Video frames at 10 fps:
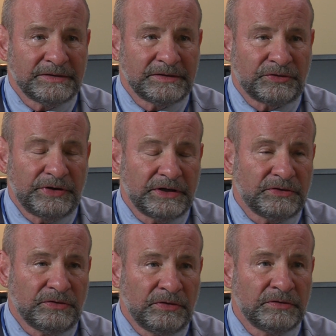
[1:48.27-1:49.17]

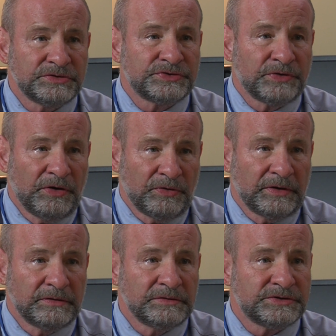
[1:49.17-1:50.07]
critical stroke
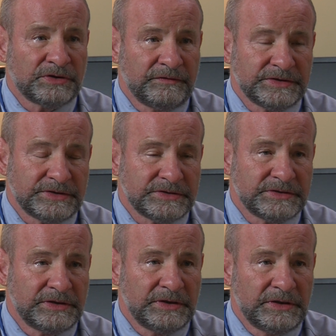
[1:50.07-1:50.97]

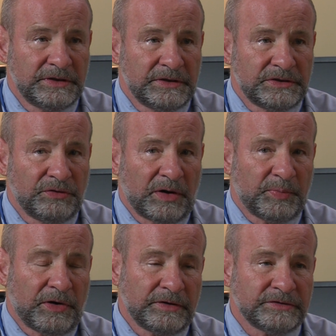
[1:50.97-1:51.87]
services to our
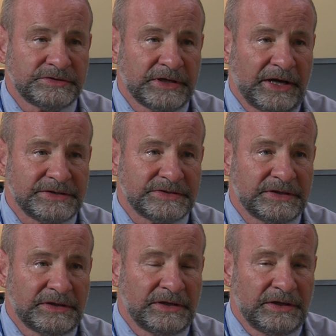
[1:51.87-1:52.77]
partner sites.
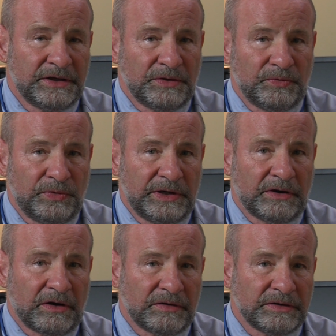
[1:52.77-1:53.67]
And we
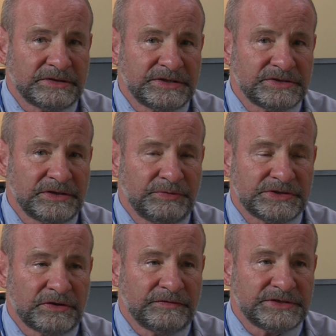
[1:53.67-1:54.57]
are essentially, we
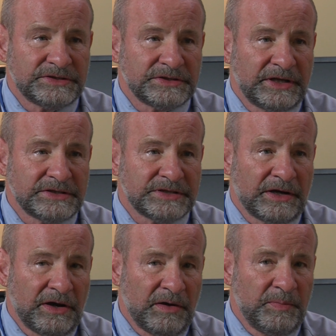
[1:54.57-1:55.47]
serve essentially as the
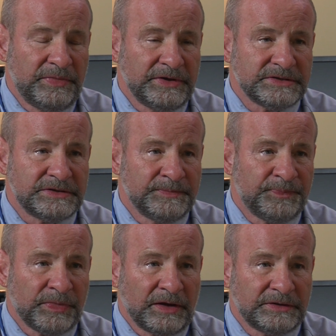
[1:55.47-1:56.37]
hub. These
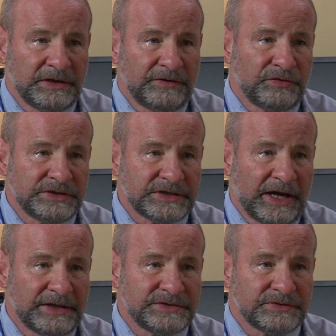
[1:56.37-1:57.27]
delivery
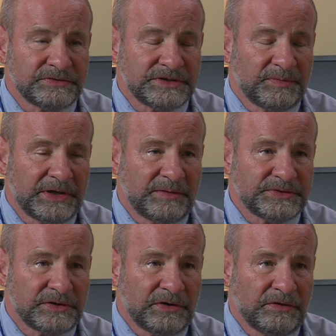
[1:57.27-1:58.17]
sites, or sometimes
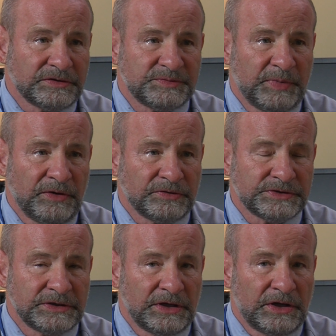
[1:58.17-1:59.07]
they're called
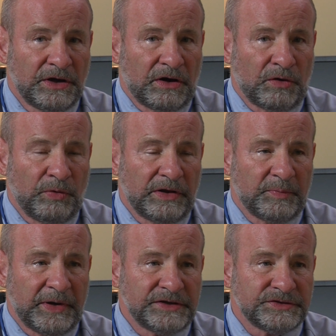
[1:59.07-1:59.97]
spokes, are where the
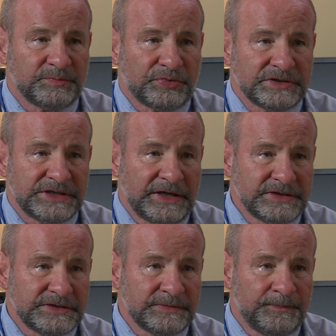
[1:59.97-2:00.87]
patient
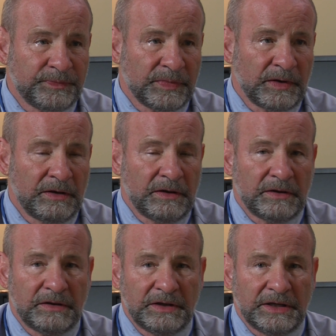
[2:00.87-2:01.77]
presents.
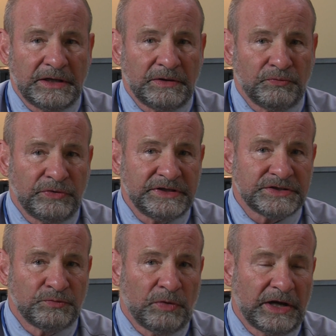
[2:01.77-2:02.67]
The
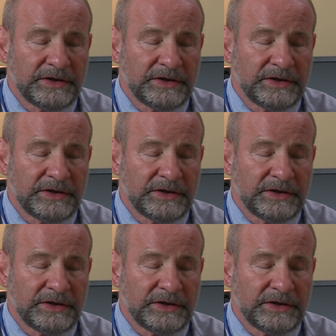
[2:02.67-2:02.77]
reason why